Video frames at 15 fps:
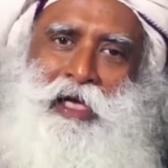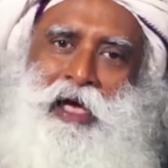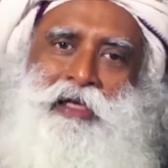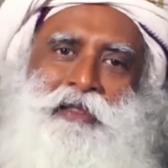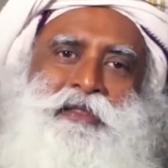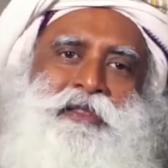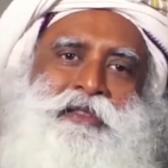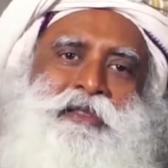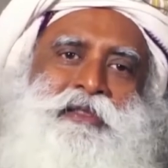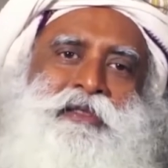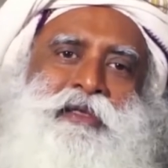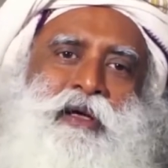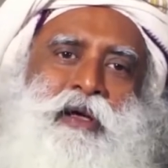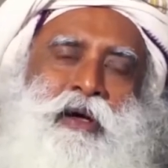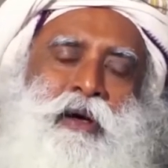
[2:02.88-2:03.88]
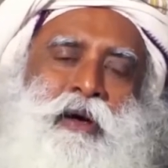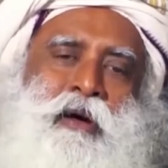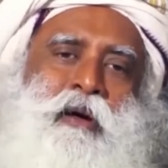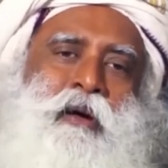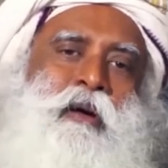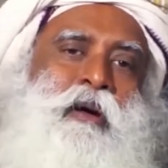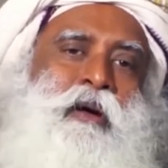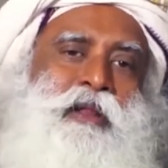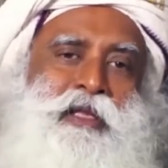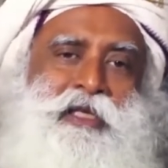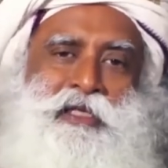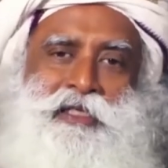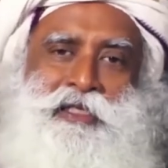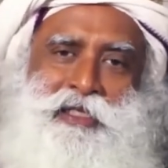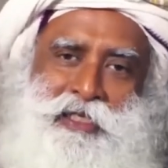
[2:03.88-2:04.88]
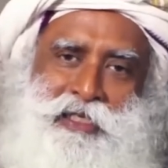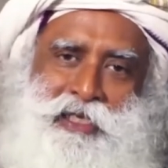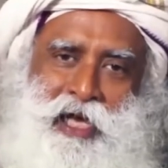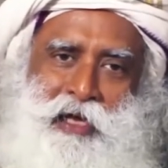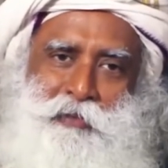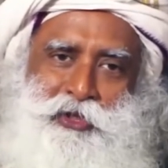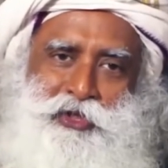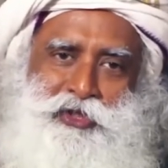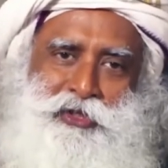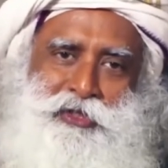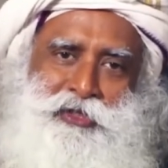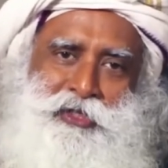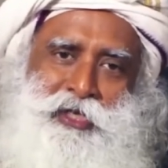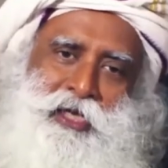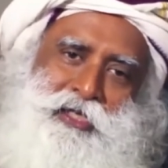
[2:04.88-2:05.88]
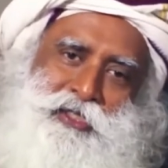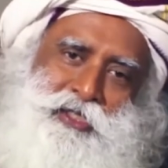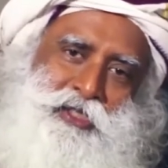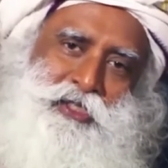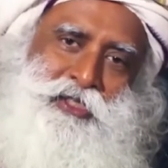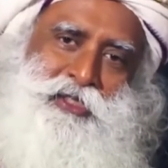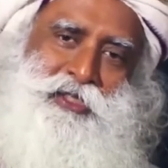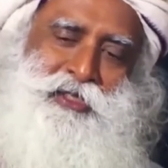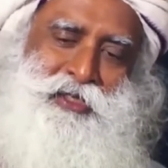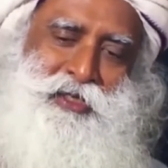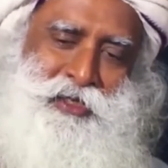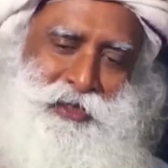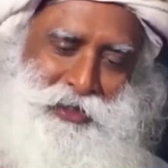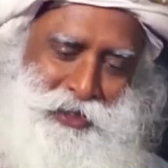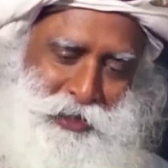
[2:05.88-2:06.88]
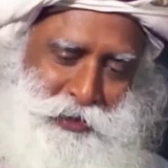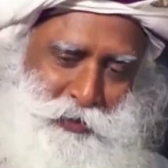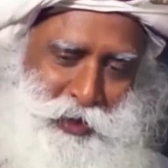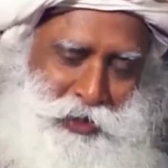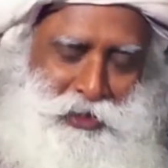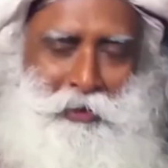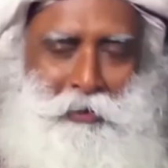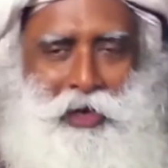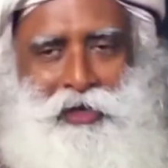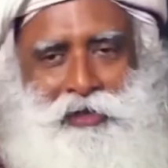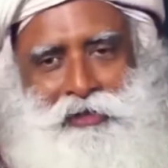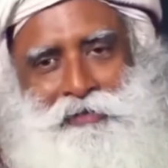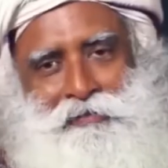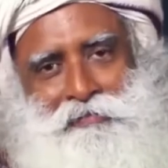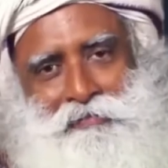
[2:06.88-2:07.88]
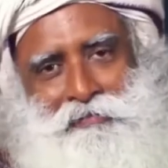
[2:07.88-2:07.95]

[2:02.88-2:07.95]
that all these three dimensions exist in Vartaman.